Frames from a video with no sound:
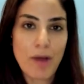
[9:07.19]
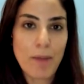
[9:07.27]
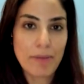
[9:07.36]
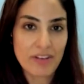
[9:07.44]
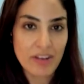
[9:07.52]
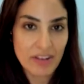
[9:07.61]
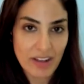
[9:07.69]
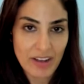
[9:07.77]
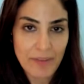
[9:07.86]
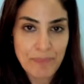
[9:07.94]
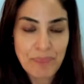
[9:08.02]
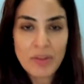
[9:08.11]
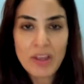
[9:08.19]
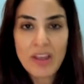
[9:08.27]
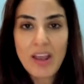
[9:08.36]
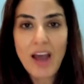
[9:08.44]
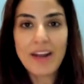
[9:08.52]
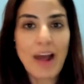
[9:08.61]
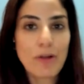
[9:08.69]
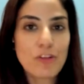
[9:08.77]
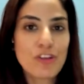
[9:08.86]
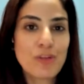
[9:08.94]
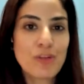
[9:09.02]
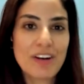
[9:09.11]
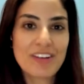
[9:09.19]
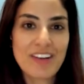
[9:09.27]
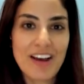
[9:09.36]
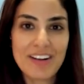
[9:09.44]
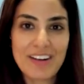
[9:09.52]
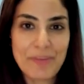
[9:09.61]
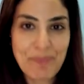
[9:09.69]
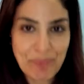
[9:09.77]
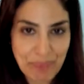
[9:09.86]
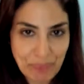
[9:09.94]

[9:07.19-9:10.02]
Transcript: Mohammad Rida, announced to Muqtada